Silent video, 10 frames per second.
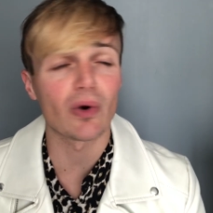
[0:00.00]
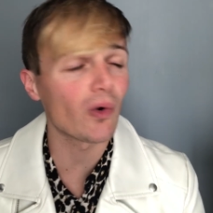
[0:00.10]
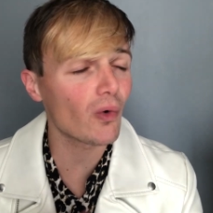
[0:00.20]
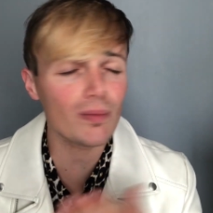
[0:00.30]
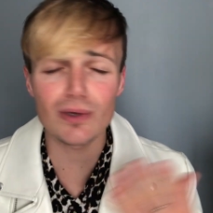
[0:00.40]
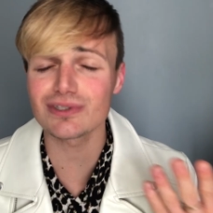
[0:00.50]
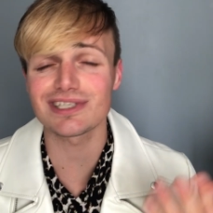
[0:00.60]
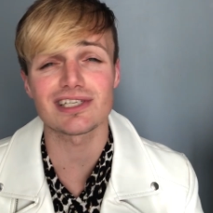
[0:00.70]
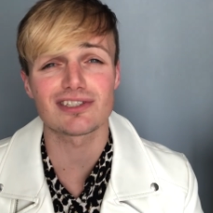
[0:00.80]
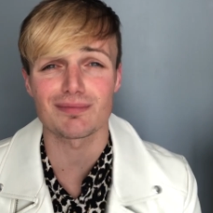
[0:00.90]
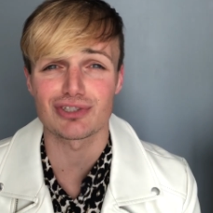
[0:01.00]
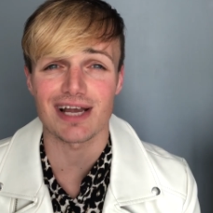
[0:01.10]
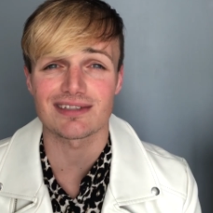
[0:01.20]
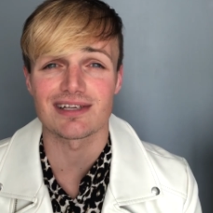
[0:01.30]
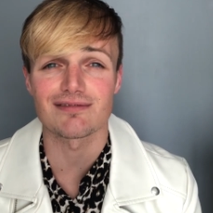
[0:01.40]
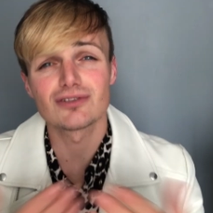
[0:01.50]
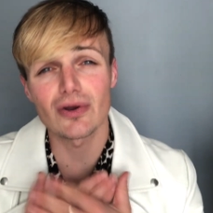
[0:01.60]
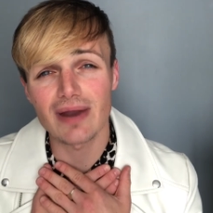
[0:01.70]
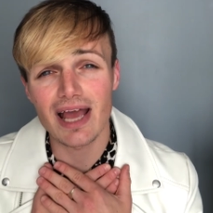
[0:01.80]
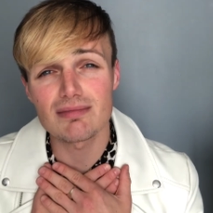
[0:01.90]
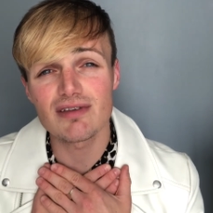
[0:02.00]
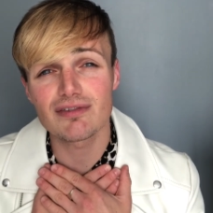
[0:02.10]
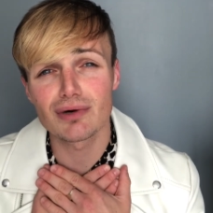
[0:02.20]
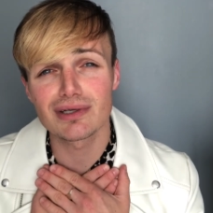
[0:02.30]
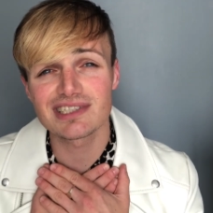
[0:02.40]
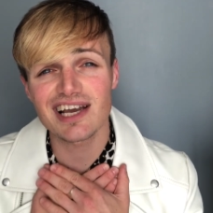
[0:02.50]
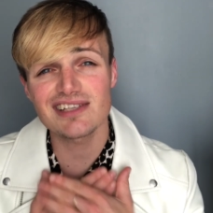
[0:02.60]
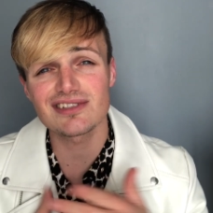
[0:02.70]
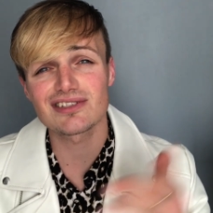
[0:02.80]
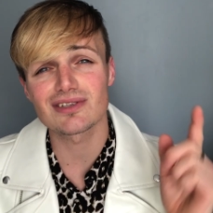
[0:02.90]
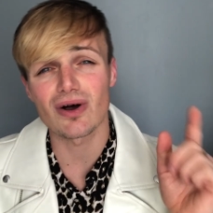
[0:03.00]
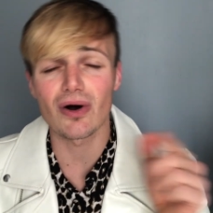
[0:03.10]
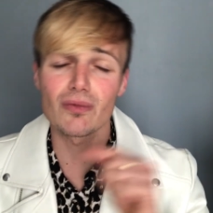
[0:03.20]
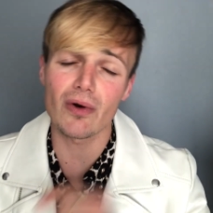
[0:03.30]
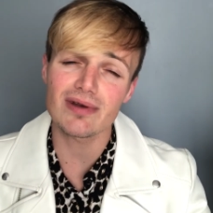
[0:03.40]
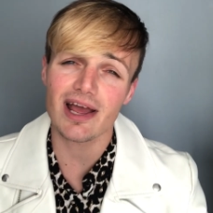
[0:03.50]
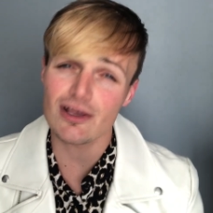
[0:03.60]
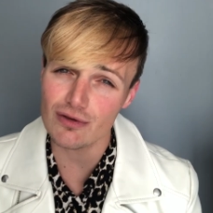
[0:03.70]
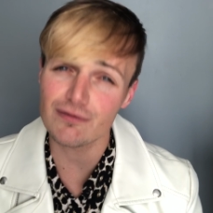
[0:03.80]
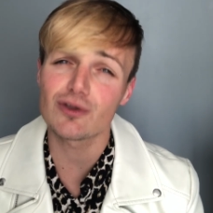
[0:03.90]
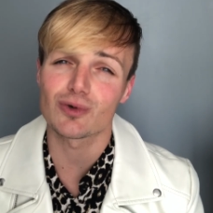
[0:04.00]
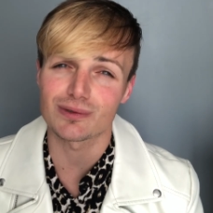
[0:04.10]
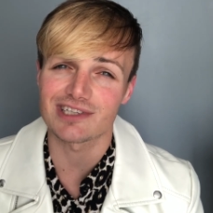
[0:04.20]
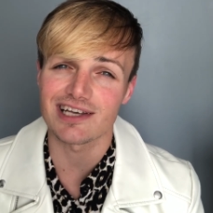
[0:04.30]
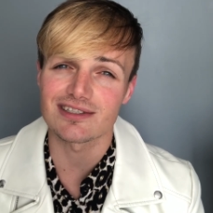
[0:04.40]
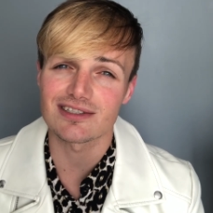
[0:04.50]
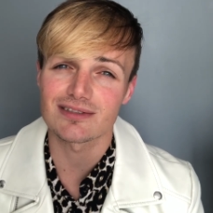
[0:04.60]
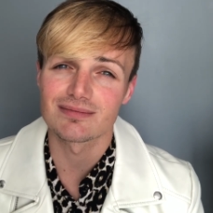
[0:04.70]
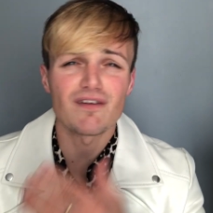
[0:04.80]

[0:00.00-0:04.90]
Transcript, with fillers: All music is subjective. Don't hate me for my tastes. I won't hate you for your tastes.